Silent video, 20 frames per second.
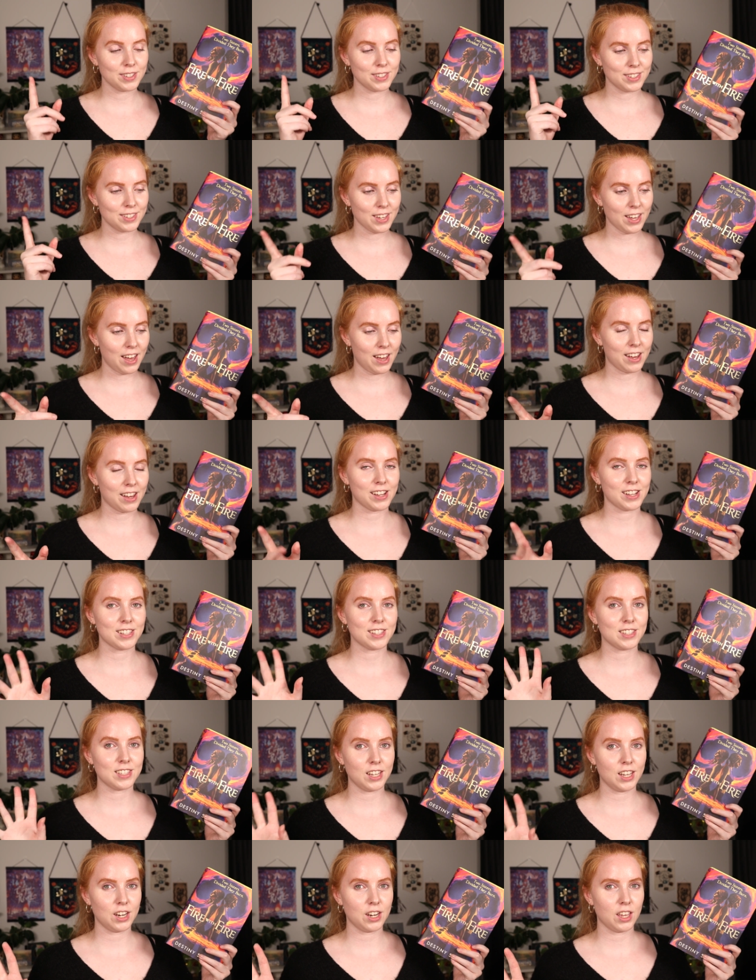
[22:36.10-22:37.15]
sides
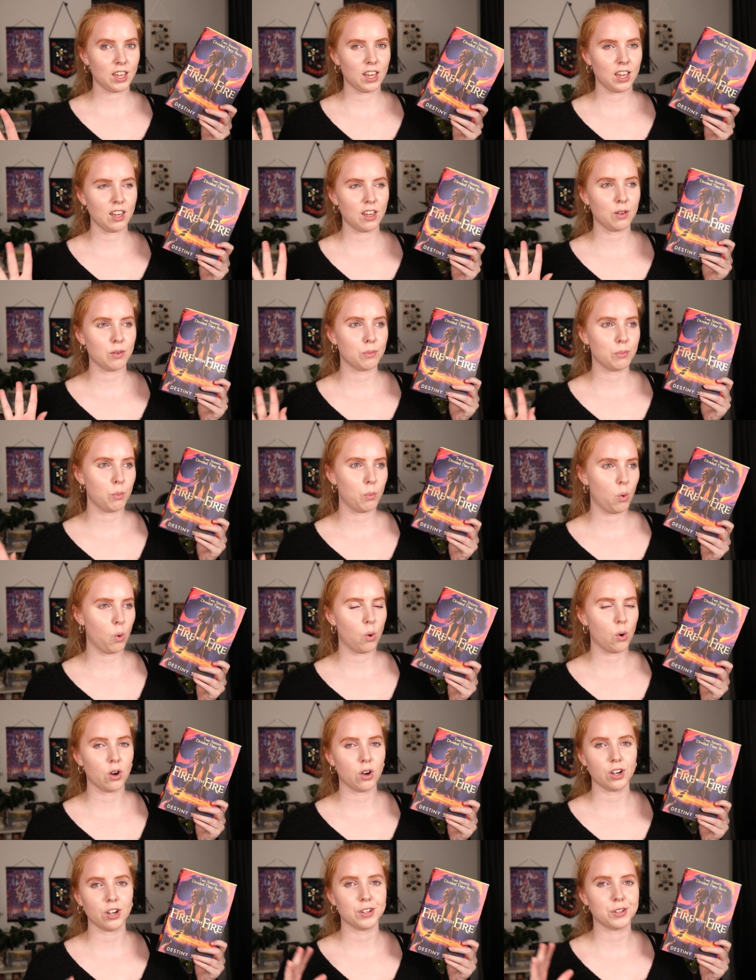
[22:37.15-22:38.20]
in a
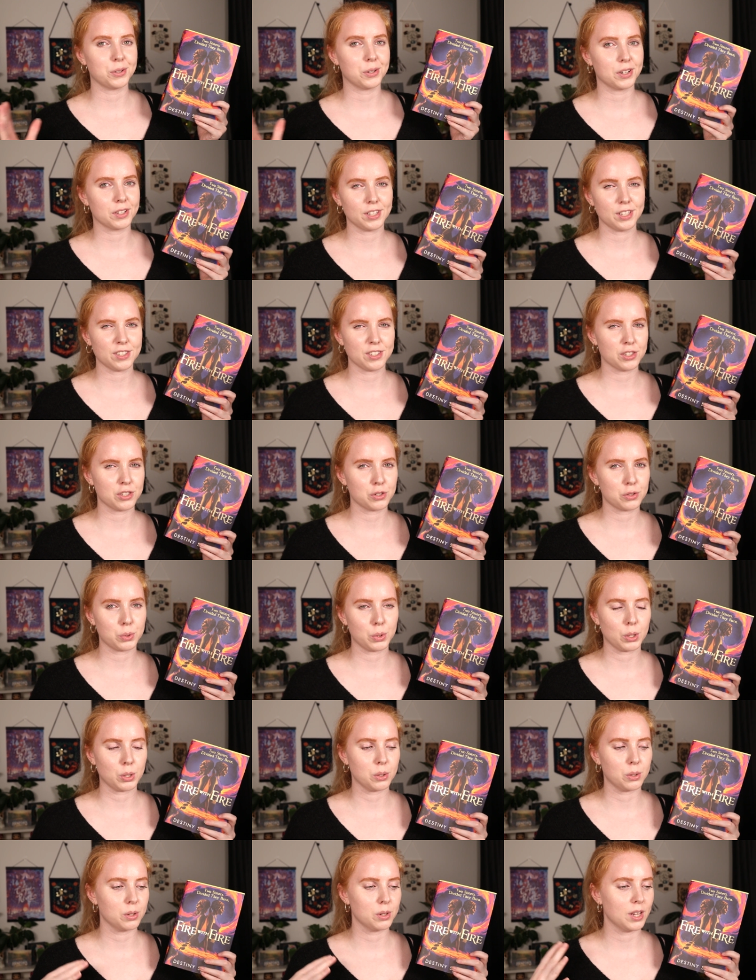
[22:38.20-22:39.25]
war, or at least a
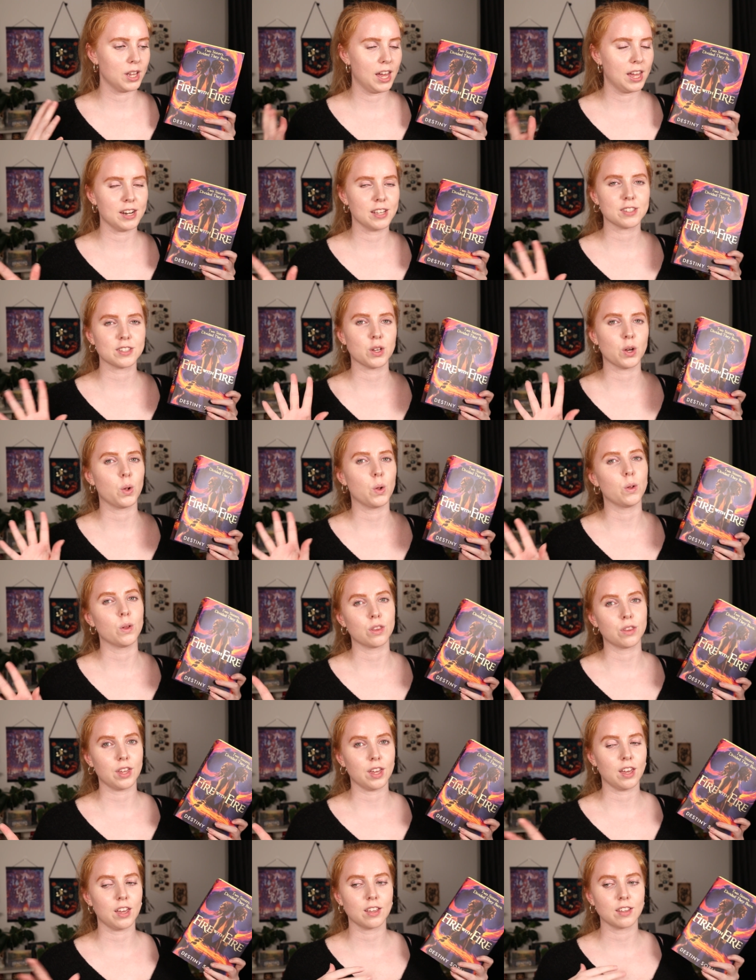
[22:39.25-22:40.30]
struggle, and it's a whole
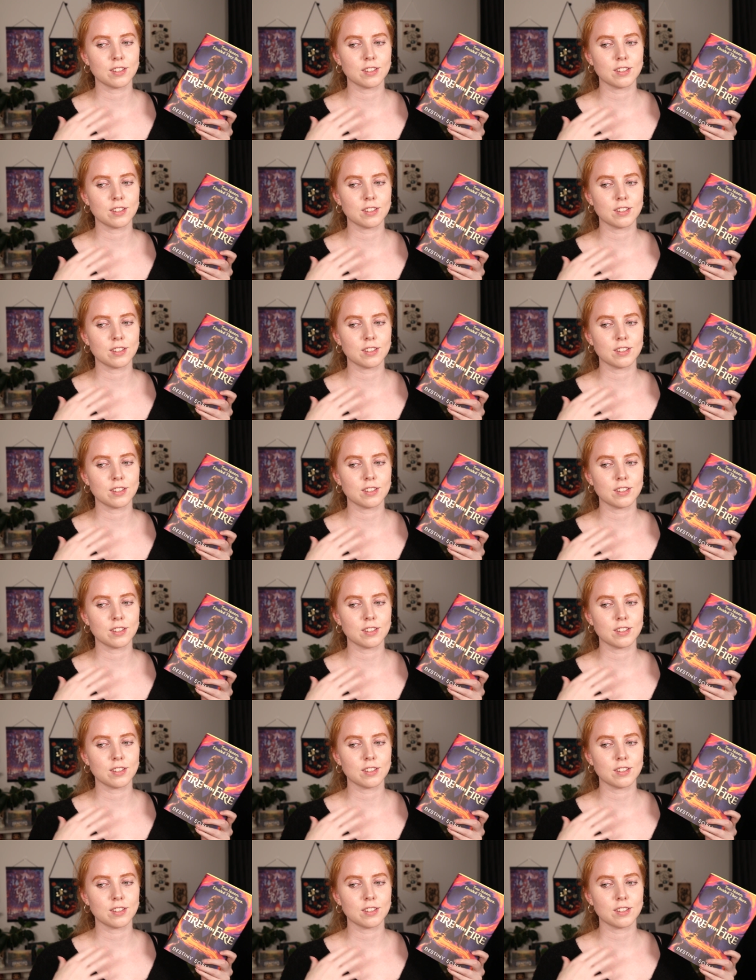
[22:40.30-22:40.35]
thing.